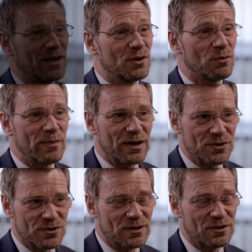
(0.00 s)
think we
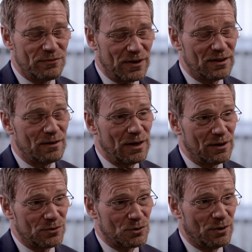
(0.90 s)
managed to find that
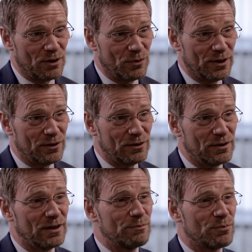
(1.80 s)
balance quite well.
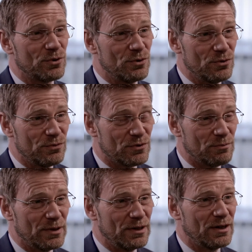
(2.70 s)
We proved to
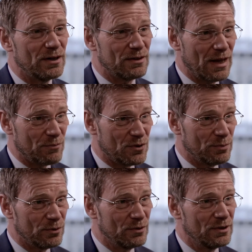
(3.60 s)
be
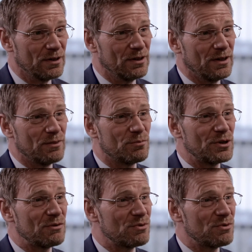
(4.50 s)
adaptable and pretty